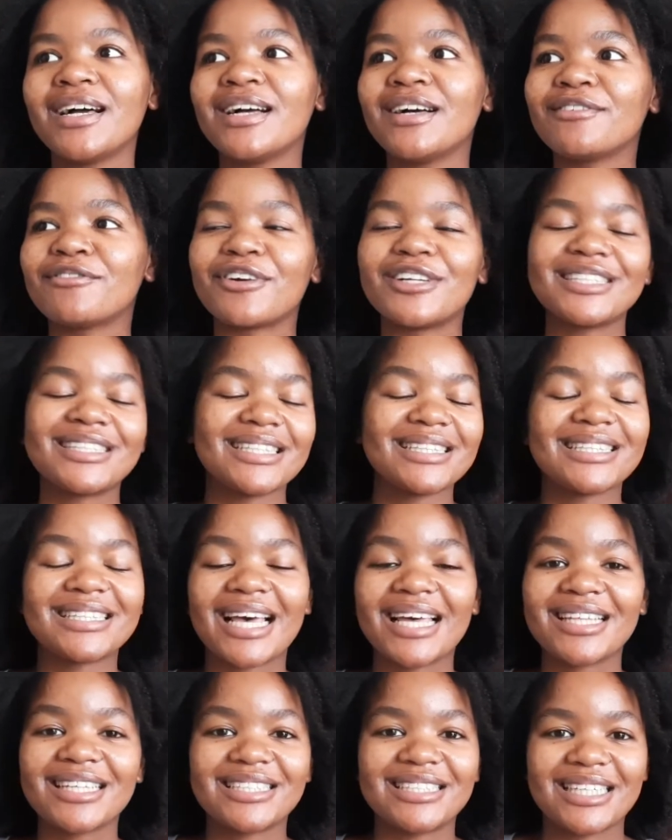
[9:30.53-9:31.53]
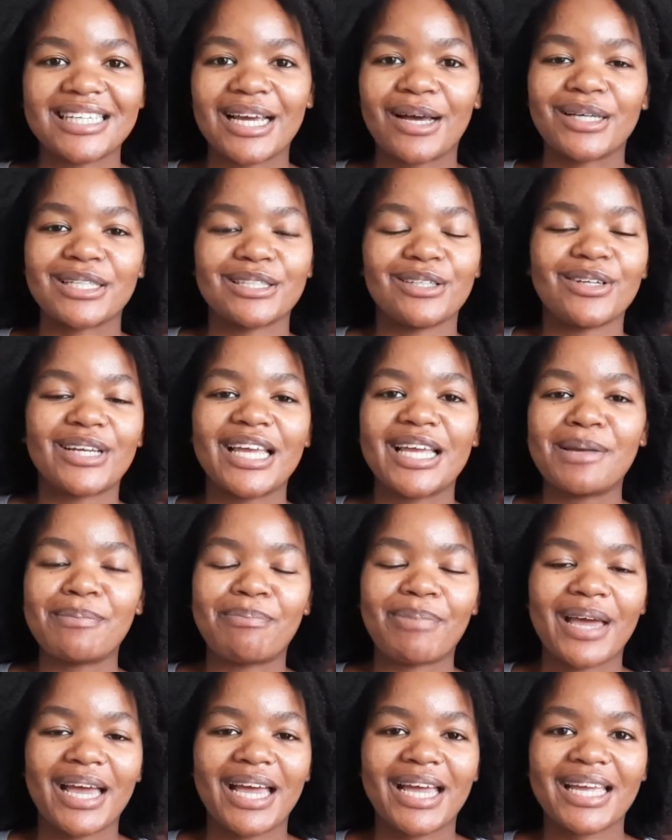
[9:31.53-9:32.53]
for instance, the other day I was looking
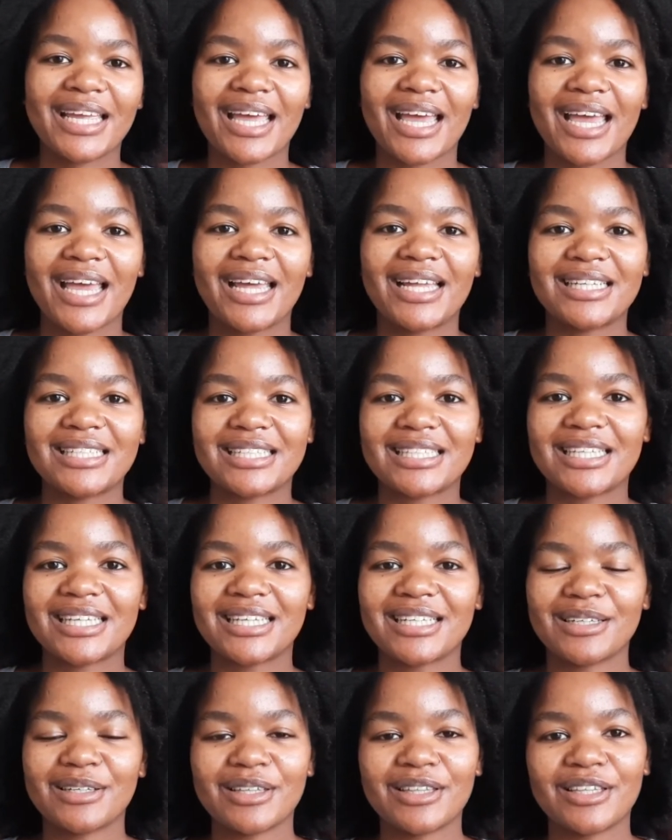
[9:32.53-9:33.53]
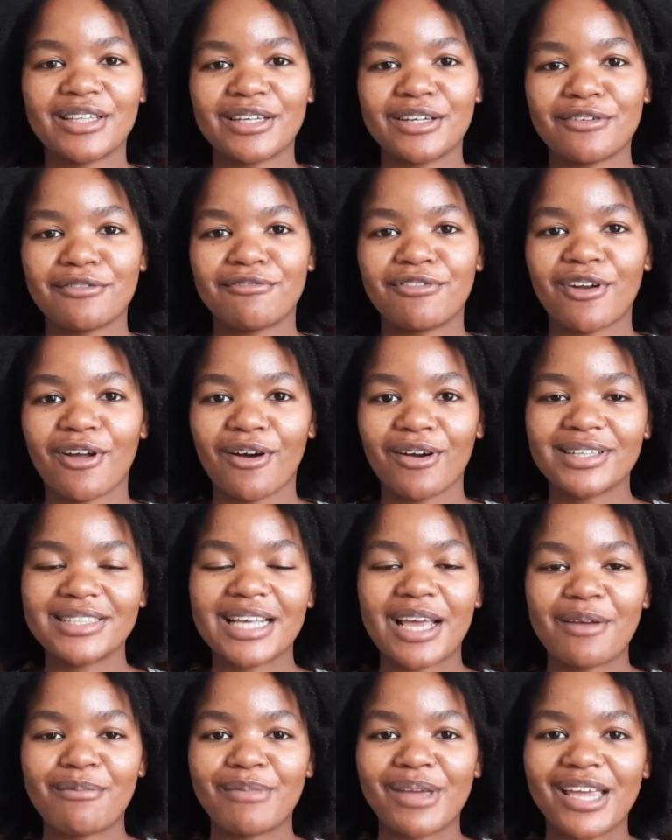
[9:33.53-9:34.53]
back at the vlogs
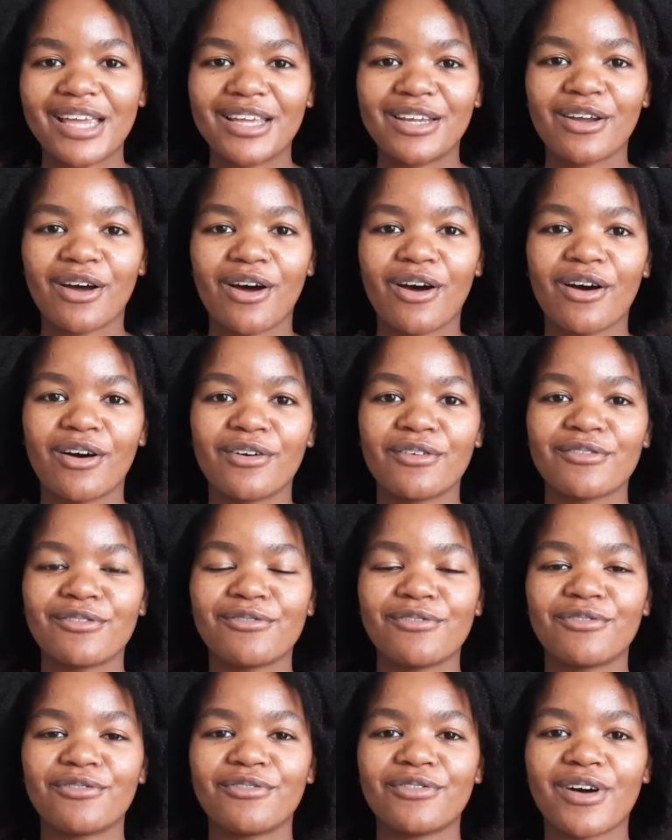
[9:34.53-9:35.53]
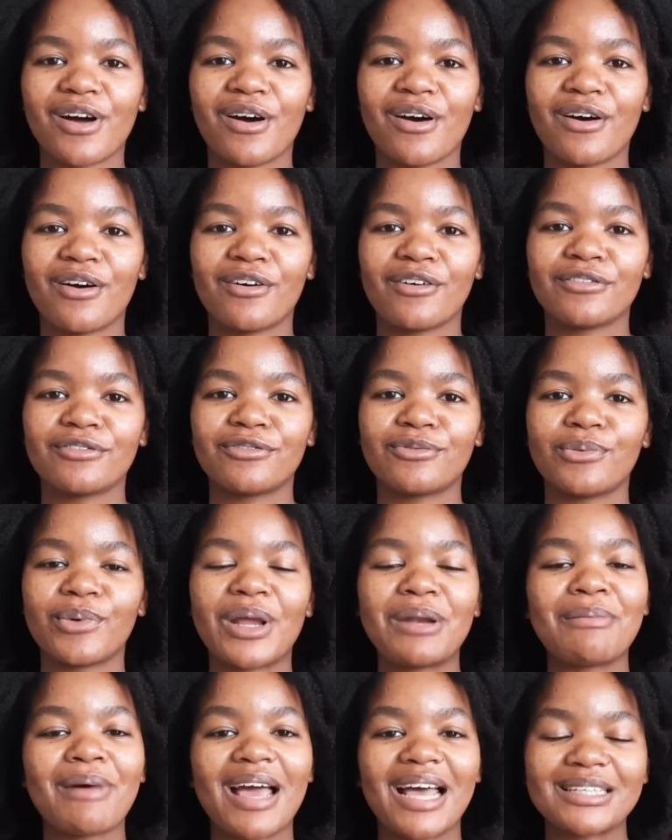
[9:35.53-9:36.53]
I made of
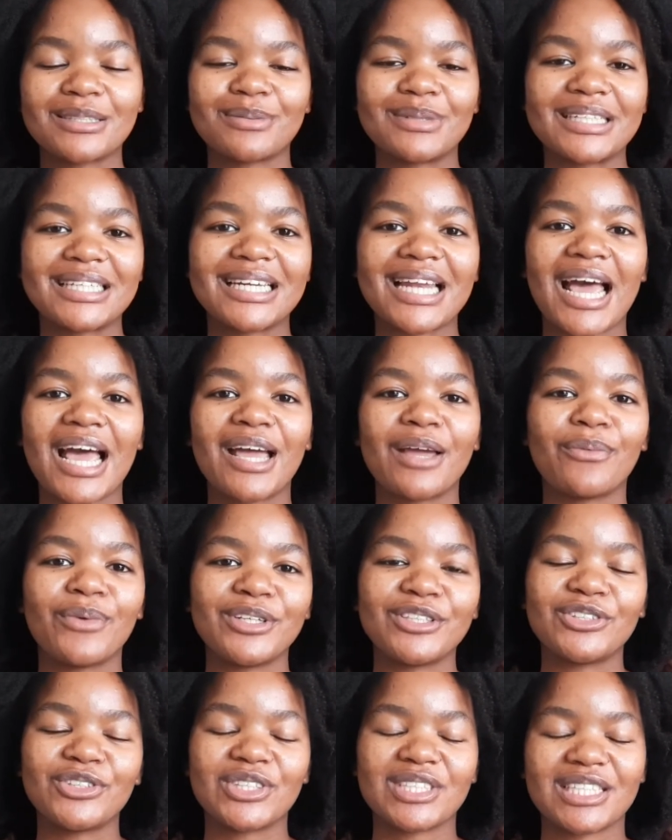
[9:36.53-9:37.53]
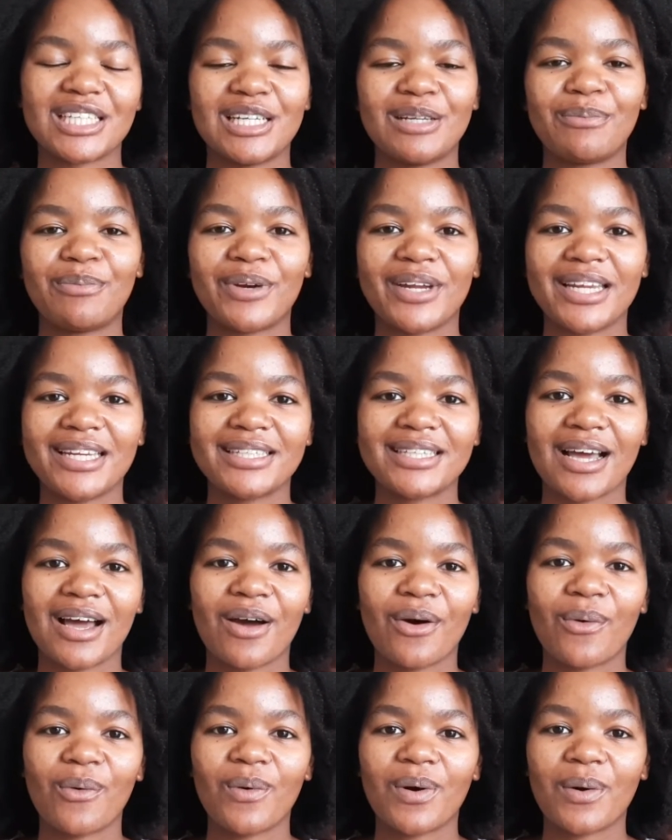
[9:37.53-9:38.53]
when my husband and I went to celebrate
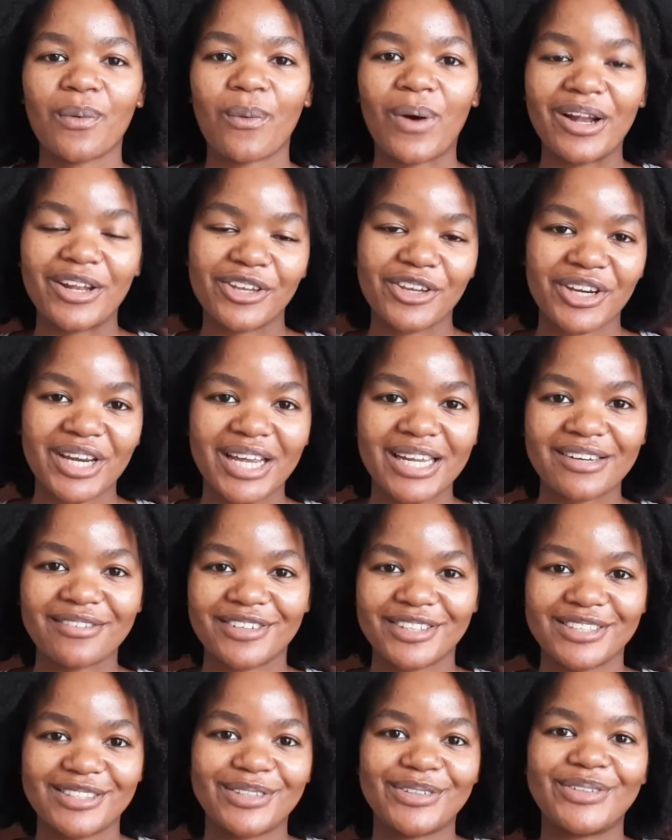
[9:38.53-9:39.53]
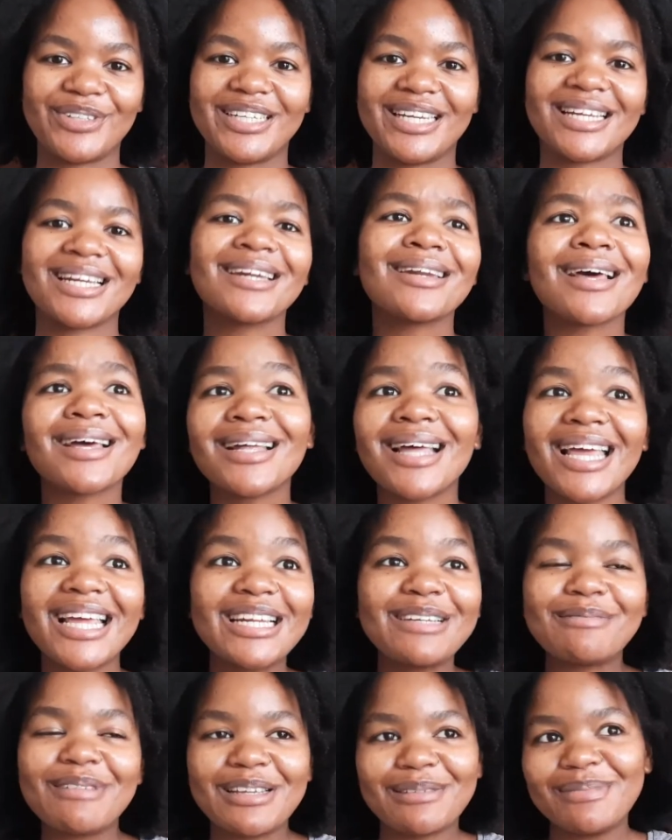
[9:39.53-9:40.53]
our 1-year anniversary, and
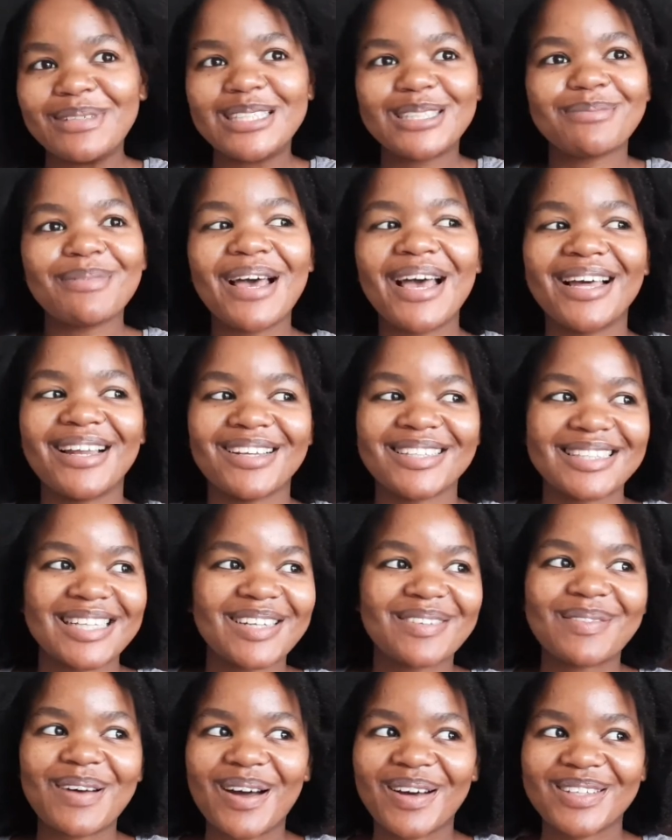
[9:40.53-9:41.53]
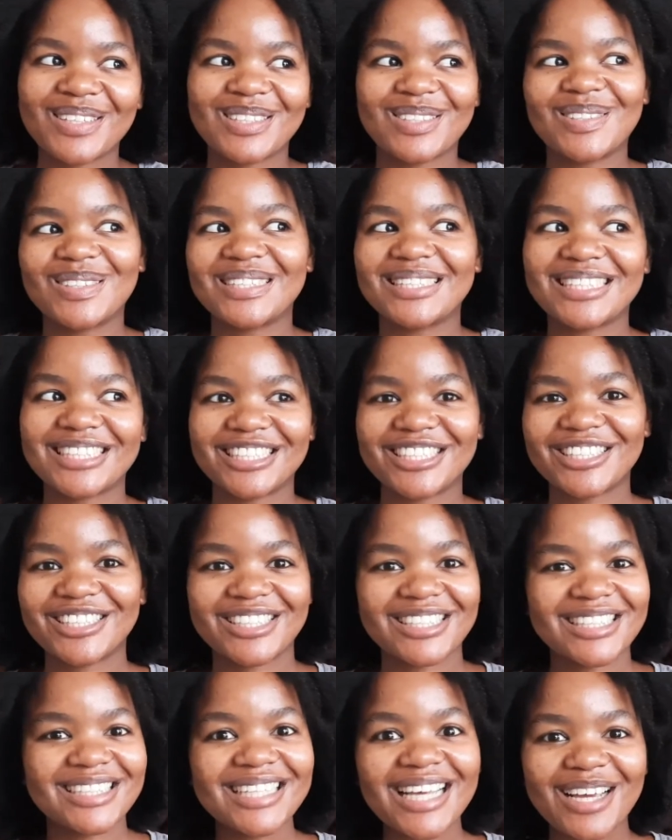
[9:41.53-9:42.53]
it made me smile. I was like, wow, this was such a
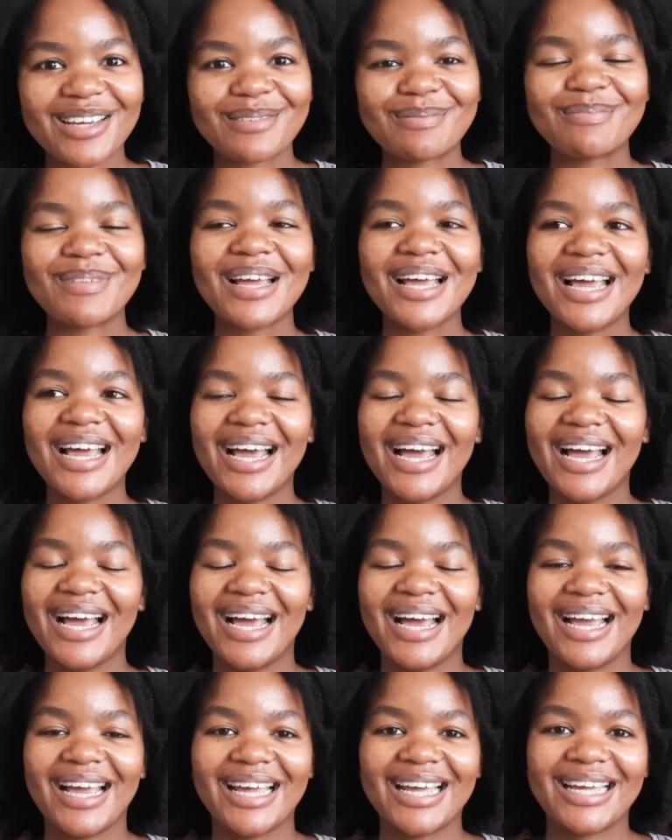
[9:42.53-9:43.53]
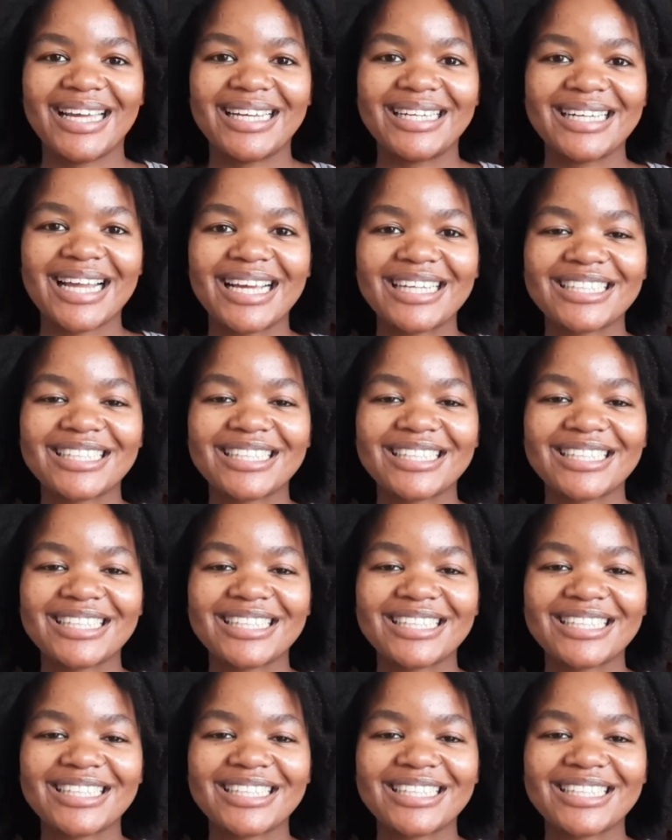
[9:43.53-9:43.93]
good time. And